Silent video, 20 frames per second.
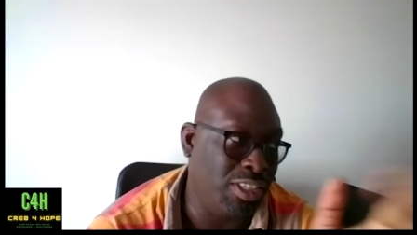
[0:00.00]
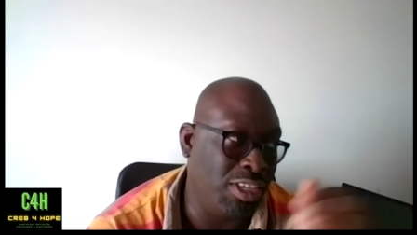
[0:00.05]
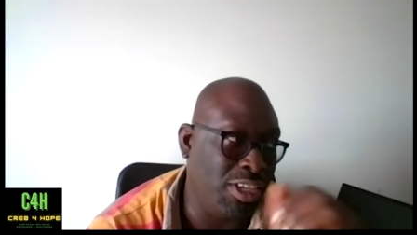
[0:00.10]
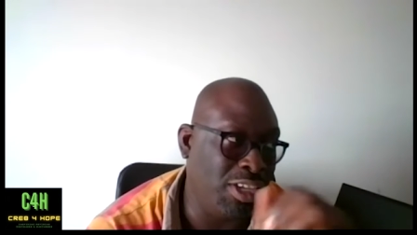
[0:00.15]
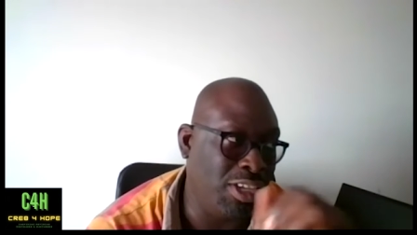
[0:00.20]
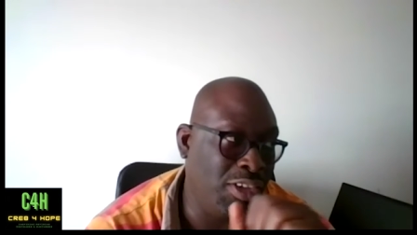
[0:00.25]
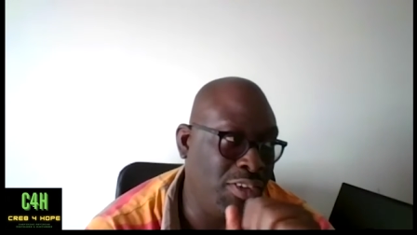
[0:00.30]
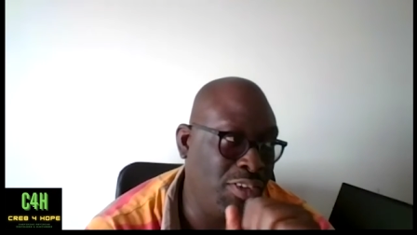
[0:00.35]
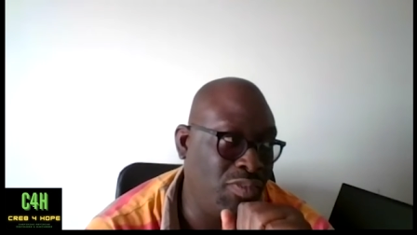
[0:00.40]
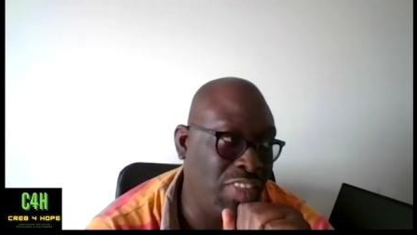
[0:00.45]

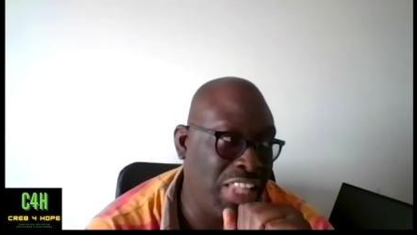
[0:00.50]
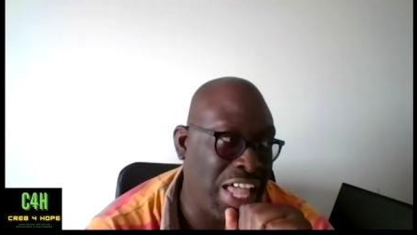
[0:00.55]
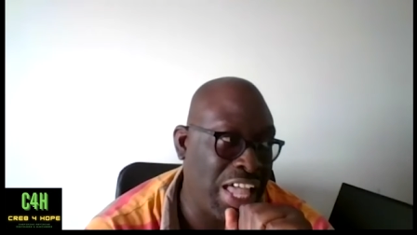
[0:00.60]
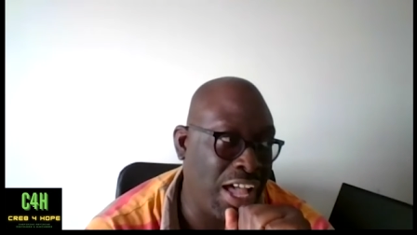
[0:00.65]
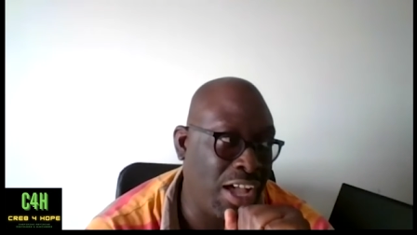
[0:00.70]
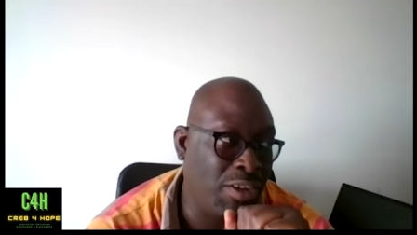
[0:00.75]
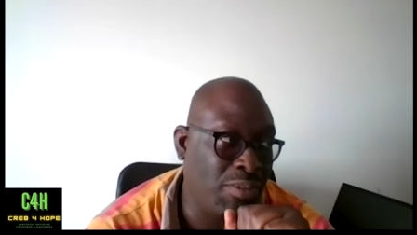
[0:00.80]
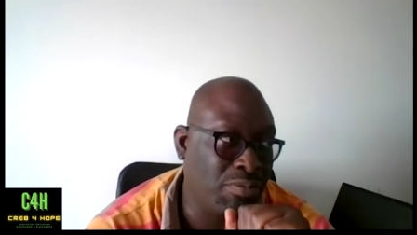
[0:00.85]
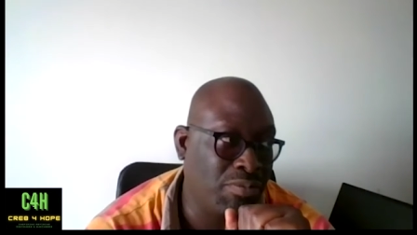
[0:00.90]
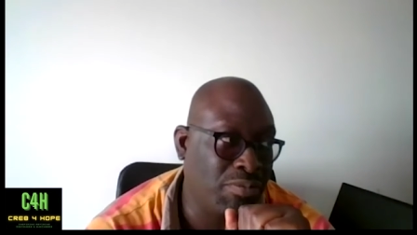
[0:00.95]
you've
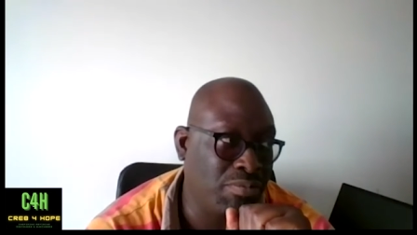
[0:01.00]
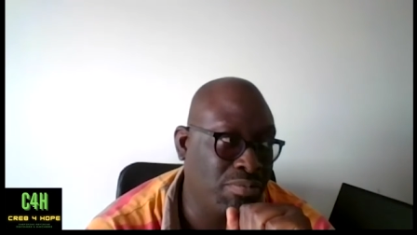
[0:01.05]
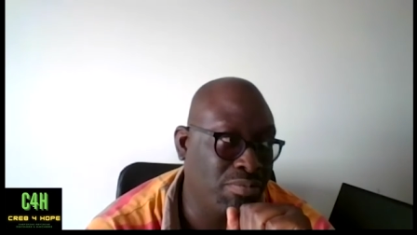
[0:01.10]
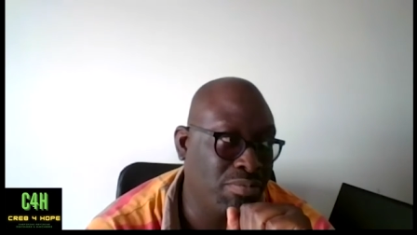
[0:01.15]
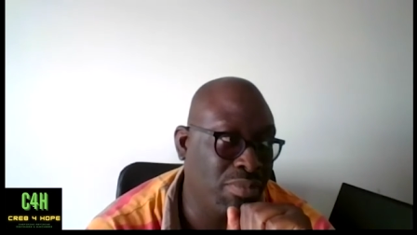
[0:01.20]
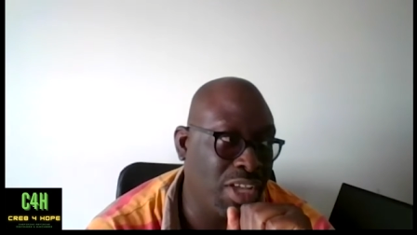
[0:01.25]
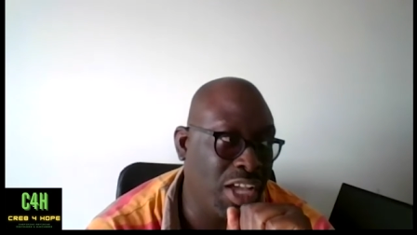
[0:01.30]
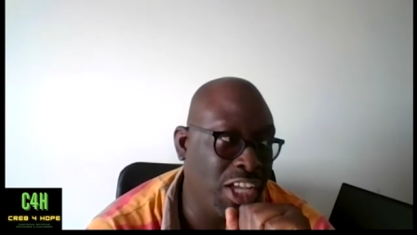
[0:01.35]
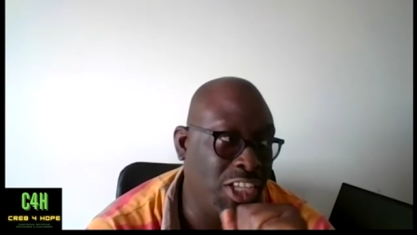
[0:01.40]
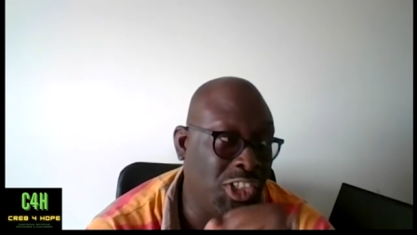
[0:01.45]
now
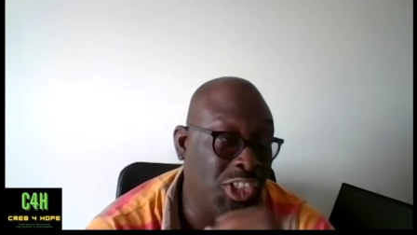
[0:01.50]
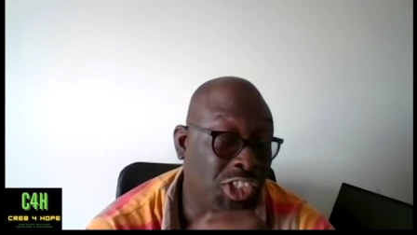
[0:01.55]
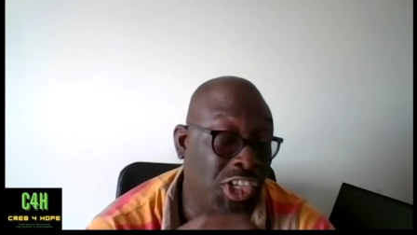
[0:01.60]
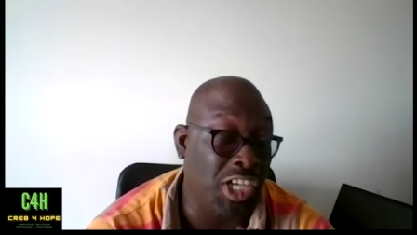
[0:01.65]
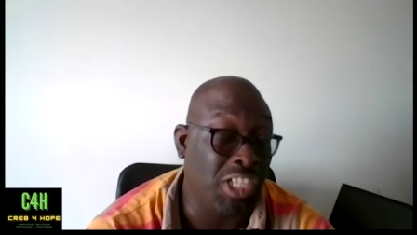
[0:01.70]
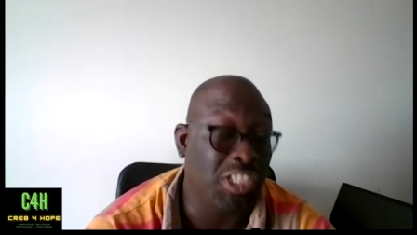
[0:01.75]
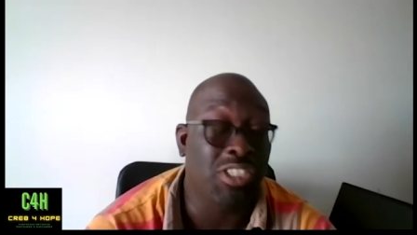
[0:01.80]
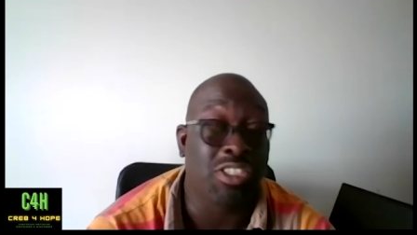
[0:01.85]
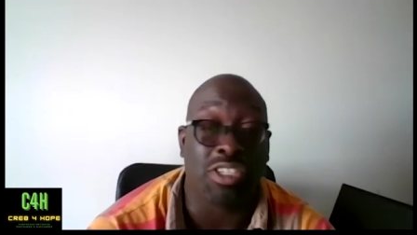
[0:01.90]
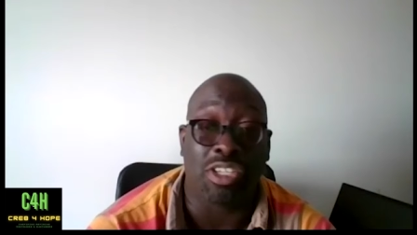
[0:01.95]

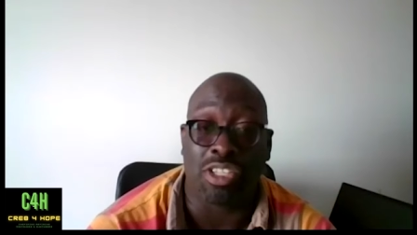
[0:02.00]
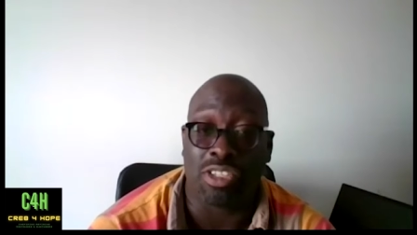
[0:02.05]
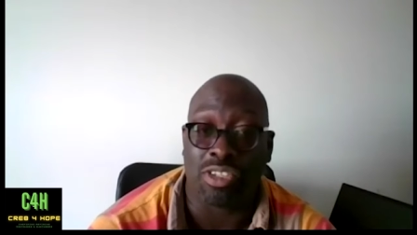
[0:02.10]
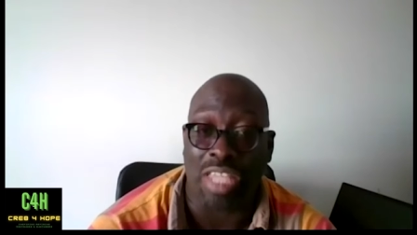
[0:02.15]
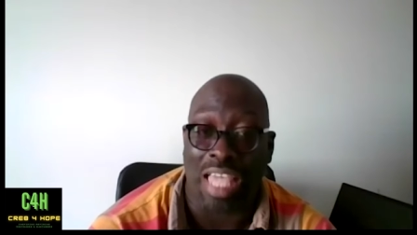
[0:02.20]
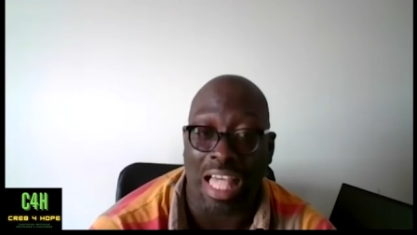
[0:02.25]
adjusted